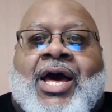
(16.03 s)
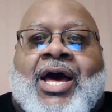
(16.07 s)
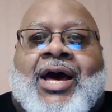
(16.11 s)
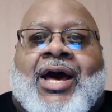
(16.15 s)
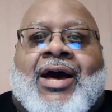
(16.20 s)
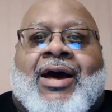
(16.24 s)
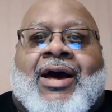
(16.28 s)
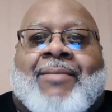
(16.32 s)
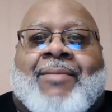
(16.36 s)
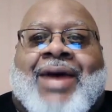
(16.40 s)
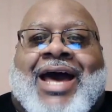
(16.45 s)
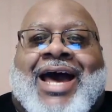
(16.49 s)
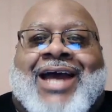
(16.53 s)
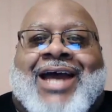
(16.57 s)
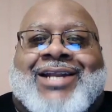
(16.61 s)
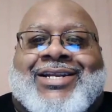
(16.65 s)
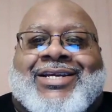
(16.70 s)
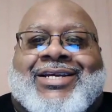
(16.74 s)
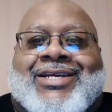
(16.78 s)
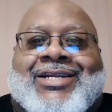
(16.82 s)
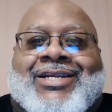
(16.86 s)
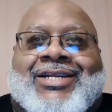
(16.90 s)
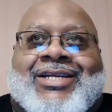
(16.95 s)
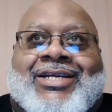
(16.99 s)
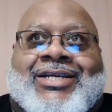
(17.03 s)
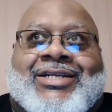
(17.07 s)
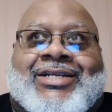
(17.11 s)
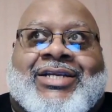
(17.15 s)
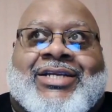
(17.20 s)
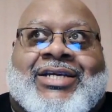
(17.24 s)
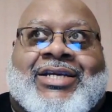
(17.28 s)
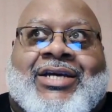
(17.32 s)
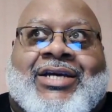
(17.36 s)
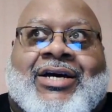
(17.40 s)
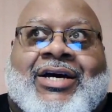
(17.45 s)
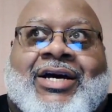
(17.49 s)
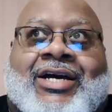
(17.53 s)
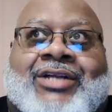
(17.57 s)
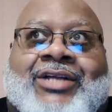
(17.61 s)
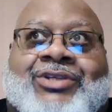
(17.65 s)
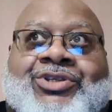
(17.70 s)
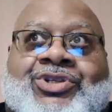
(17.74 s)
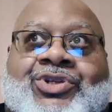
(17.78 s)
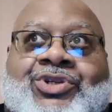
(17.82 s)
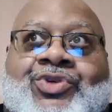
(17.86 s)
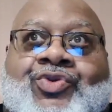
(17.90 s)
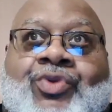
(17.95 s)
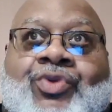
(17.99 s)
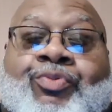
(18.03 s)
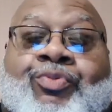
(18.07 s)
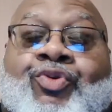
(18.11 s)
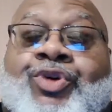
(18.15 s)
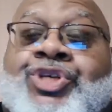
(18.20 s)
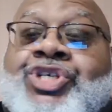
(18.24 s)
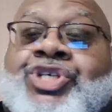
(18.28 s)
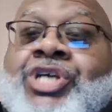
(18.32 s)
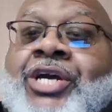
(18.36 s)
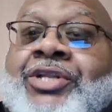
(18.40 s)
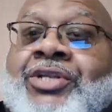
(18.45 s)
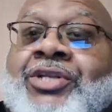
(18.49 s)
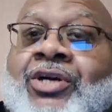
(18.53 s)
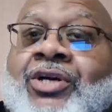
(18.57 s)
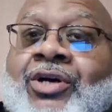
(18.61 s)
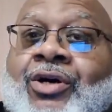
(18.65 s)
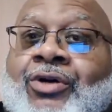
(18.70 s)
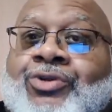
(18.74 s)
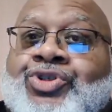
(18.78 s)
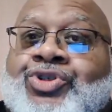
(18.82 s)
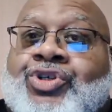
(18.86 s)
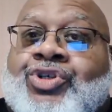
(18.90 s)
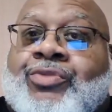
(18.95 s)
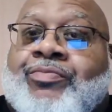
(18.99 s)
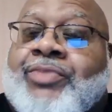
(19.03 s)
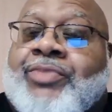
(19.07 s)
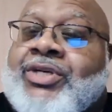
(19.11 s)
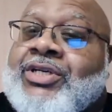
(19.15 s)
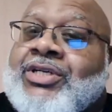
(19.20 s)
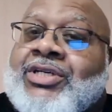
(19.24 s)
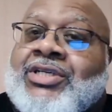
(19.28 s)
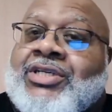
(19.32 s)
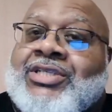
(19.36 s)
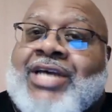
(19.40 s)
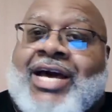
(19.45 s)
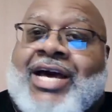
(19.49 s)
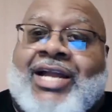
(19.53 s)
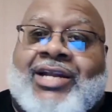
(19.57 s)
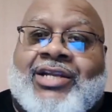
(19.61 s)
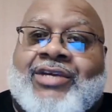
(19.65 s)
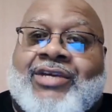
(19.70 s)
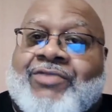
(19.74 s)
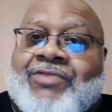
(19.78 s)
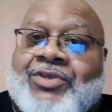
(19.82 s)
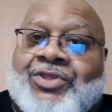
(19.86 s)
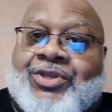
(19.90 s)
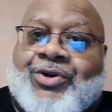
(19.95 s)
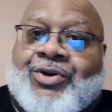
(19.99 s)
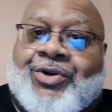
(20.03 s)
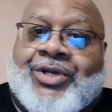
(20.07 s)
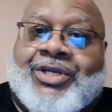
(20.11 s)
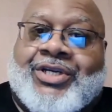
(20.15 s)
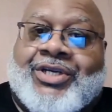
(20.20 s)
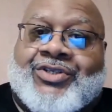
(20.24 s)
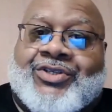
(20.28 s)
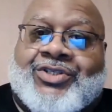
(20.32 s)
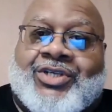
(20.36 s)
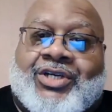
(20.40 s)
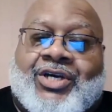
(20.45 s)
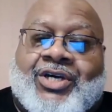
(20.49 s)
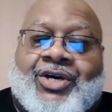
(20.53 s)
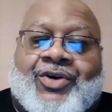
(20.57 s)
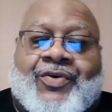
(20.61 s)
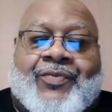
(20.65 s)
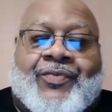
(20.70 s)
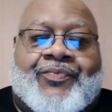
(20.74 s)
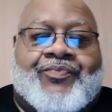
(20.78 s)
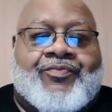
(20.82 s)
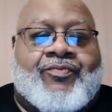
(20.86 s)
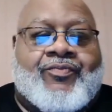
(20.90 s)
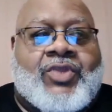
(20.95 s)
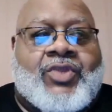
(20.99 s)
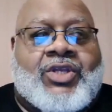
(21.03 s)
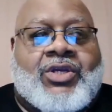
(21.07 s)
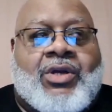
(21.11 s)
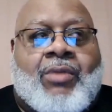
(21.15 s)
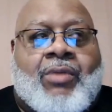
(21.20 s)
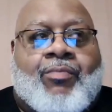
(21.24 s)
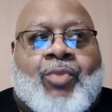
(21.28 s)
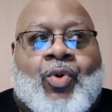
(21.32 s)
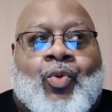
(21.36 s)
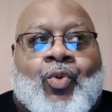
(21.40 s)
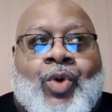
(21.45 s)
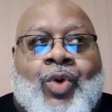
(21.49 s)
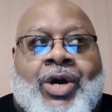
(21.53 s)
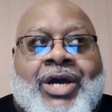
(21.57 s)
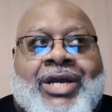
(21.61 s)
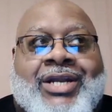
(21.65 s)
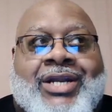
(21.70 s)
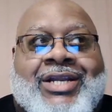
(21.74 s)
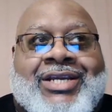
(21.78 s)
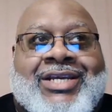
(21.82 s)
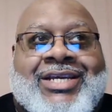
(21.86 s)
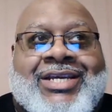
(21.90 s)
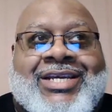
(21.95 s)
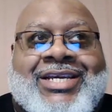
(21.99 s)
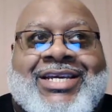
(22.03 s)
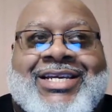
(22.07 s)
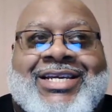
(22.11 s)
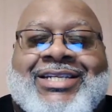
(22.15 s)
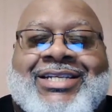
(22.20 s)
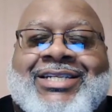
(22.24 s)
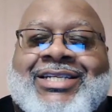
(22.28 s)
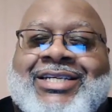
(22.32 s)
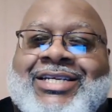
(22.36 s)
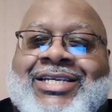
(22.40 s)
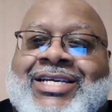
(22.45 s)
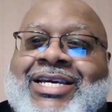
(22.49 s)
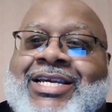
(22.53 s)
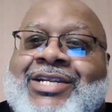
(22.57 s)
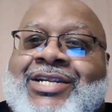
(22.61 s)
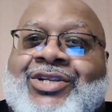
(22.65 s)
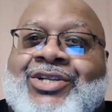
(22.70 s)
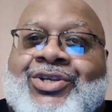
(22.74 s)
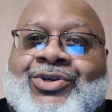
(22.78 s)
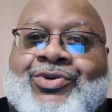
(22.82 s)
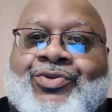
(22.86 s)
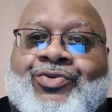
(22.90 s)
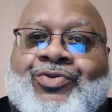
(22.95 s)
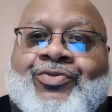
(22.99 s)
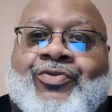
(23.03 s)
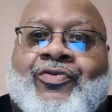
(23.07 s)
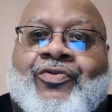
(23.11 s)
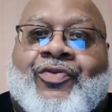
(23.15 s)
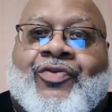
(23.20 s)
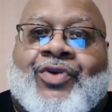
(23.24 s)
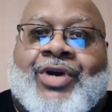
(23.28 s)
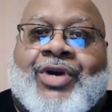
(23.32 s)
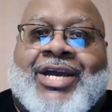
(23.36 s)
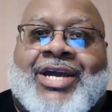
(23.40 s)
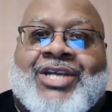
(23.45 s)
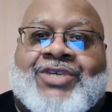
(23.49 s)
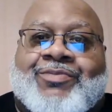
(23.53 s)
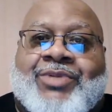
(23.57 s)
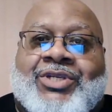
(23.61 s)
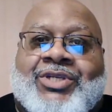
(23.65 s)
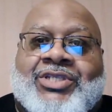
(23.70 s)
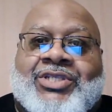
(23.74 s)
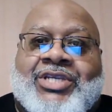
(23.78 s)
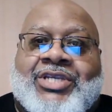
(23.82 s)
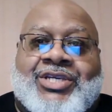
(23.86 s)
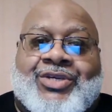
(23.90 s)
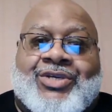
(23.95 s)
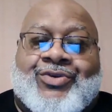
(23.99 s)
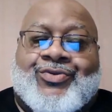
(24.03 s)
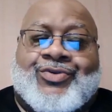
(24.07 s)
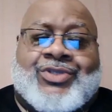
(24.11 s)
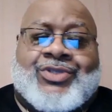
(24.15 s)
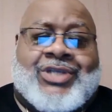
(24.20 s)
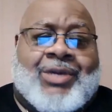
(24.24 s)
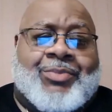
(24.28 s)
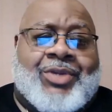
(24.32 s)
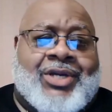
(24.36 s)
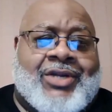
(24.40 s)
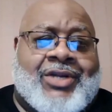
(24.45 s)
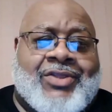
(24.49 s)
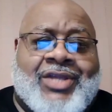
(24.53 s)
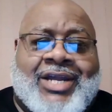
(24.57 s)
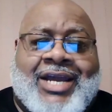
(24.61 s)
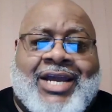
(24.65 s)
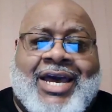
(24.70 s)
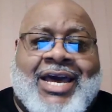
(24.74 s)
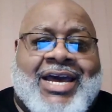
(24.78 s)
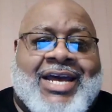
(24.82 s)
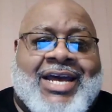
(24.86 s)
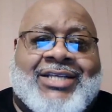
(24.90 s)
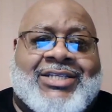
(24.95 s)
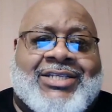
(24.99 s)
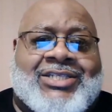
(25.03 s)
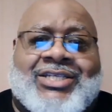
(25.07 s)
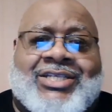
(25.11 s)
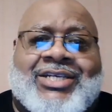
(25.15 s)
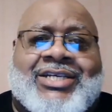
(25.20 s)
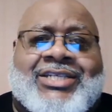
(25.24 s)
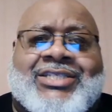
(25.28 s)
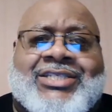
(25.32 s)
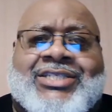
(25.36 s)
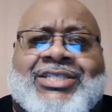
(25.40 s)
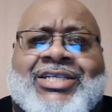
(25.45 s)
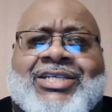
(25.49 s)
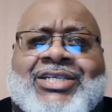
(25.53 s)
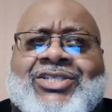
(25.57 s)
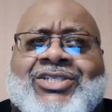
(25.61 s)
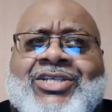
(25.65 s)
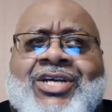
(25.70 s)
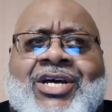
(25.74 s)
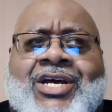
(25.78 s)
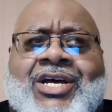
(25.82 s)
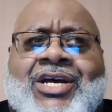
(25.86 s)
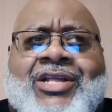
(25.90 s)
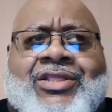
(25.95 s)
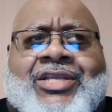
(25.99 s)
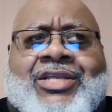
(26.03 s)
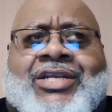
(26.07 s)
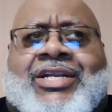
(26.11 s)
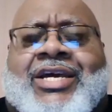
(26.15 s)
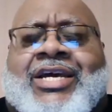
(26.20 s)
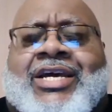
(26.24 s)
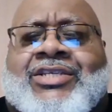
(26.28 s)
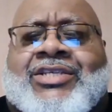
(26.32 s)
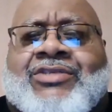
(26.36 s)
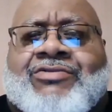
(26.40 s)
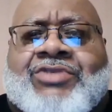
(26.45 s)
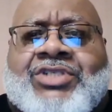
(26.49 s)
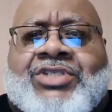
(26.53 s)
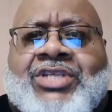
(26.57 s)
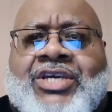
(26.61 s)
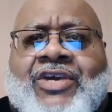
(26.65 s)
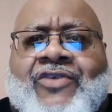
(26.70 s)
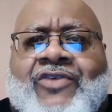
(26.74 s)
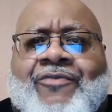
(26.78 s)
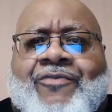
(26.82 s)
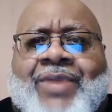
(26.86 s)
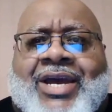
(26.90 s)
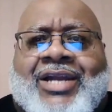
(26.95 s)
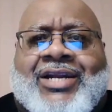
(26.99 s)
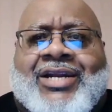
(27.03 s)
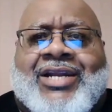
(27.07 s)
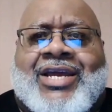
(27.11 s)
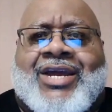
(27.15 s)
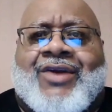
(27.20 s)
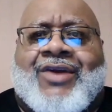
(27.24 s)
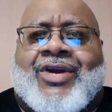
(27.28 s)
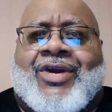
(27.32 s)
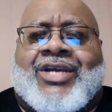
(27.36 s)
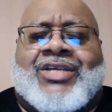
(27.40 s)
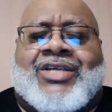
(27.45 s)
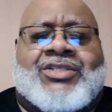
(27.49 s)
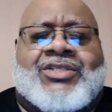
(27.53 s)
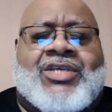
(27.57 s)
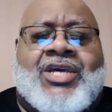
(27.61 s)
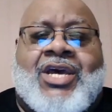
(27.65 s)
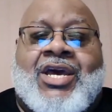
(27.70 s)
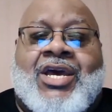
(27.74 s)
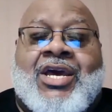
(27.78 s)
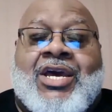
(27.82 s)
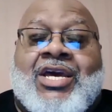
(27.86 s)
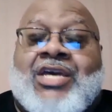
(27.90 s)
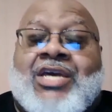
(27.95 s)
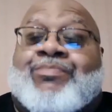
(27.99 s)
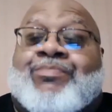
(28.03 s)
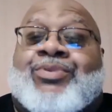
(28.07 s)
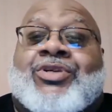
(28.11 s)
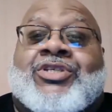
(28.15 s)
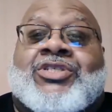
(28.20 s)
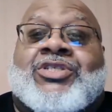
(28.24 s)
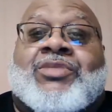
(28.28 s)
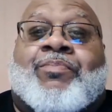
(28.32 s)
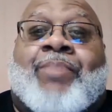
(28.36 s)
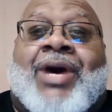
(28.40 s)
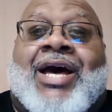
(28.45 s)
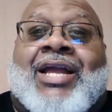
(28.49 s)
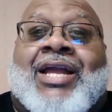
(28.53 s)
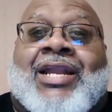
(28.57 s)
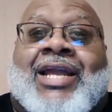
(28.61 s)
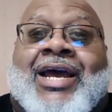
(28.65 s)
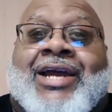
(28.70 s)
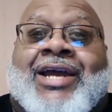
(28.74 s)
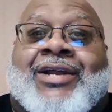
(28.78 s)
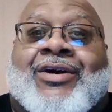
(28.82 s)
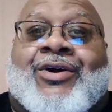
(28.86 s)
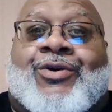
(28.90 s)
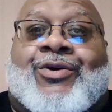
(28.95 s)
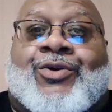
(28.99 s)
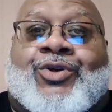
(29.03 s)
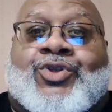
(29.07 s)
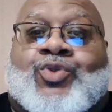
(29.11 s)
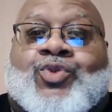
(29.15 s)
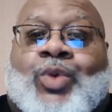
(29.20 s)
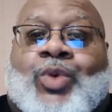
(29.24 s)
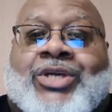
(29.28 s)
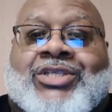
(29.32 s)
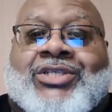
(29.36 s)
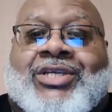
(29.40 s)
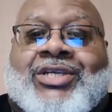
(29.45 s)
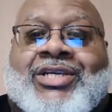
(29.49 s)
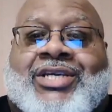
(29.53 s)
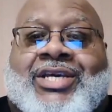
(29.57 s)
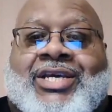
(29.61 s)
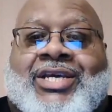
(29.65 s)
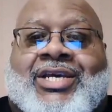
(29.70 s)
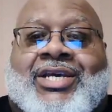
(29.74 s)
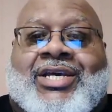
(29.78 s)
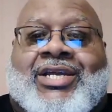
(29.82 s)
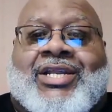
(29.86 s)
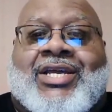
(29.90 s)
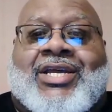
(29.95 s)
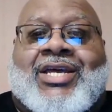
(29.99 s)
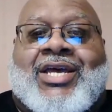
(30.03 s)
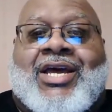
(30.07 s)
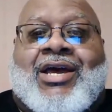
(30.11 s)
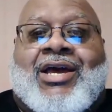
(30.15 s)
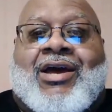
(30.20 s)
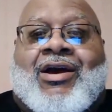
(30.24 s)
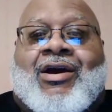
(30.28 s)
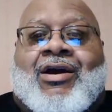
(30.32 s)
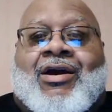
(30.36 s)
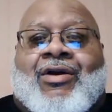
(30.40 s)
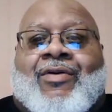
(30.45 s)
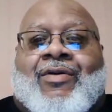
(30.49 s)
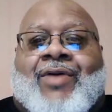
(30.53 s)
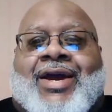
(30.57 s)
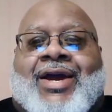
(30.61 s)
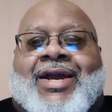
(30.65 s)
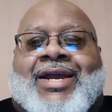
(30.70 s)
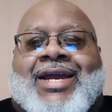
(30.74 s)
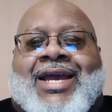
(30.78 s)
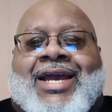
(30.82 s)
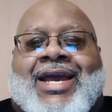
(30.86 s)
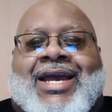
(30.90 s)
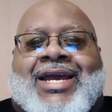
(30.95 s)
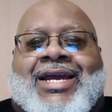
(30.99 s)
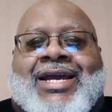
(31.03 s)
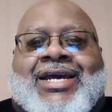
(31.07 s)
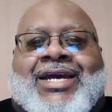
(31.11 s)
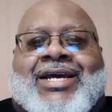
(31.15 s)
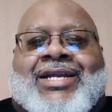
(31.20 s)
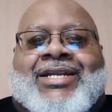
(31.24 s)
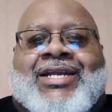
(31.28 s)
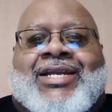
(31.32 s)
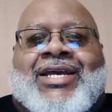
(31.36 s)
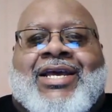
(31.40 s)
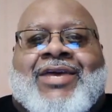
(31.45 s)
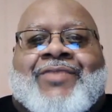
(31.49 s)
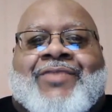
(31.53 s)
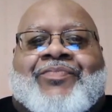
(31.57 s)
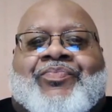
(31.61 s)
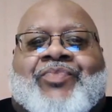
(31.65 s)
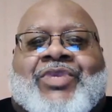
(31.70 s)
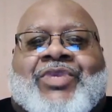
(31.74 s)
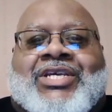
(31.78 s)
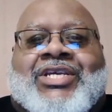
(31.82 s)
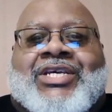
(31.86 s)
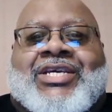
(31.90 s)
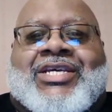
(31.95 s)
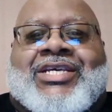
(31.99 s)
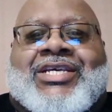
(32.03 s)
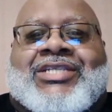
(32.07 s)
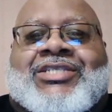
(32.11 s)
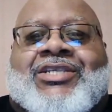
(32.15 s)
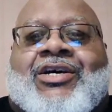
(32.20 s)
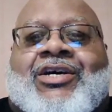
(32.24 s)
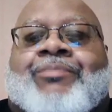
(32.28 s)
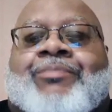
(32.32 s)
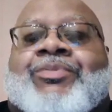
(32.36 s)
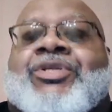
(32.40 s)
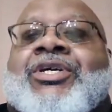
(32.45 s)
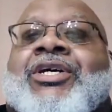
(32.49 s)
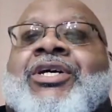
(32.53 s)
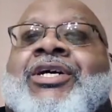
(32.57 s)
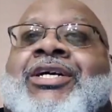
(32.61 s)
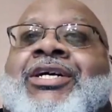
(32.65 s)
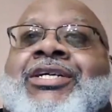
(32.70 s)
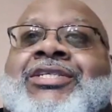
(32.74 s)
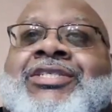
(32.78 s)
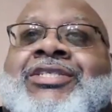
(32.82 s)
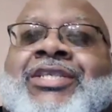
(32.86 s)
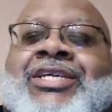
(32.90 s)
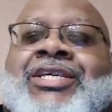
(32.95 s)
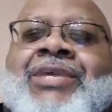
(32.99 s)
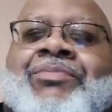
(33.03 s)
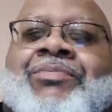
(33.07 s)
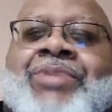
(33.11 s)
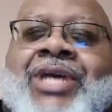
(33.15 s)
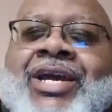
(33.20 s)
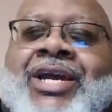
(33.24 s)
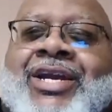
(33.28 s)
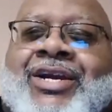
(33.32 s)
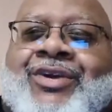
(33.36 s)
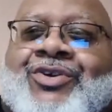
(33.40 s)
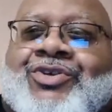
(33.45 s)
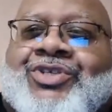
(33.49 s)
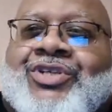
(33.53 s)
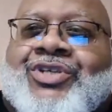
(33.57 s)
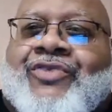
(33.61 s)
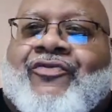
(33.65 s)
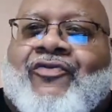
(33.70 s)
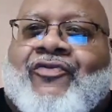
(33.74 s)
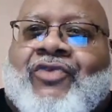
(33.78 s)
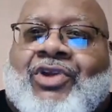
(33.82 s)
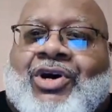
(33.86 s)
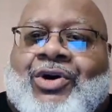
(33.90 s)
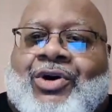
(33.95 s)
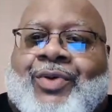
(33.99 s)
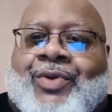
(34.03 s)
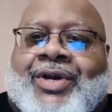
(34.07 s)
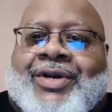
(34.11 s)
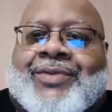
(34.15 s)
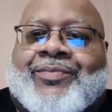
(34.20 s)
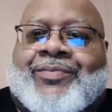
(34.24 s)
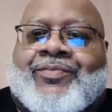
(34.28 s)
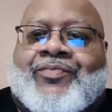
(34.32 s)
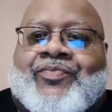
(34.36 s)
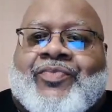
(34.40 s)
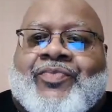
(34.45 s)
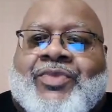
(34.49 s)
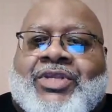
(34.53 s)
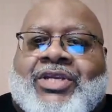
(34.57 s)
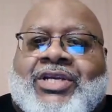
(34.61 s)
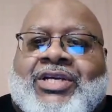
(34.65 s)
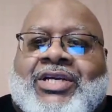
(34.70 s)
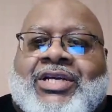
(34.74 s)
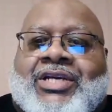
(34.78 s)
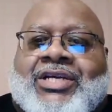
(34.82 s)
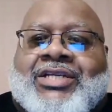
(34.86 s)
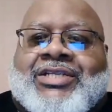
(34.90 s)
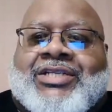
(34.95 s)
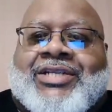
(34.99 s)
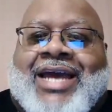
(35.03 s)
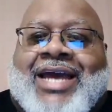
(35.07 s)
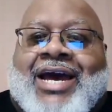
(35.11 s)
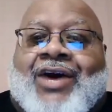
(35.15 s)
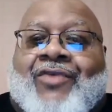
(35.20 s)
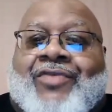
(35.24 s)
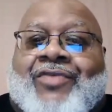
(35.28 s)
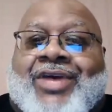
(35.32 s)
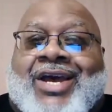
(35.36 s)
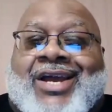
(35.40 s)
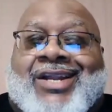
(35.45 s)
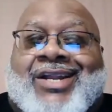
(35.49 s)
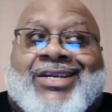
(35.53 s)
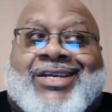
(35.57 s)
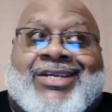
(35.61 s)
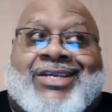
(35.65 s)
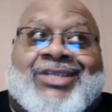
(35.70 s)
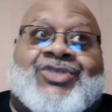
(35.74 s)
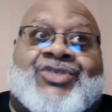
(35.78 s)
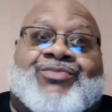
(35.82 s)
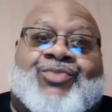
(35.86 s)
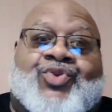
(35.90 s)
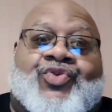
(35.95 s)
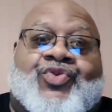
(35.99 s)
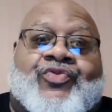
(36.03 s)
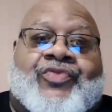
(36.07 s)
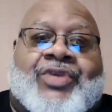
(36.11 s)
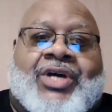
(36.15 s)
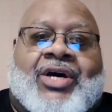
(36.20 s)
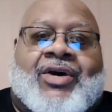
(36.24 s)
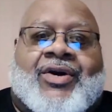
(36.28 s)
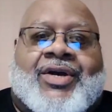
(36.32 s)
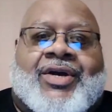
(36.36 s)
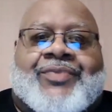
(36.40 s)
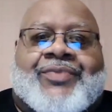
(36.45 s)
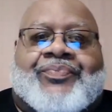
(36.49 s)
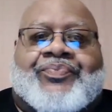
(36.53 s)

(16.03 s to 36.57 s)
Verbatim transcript: Um, I didn't need Dion to appreciate the culture because I lived it thirty years ago. But what he did do for H B C U, something that I hadn't seen since the days of Steve McNair, is he put a spotlight on us once again. All right. And it's up to us to keep that energy flowing now that he's moved on.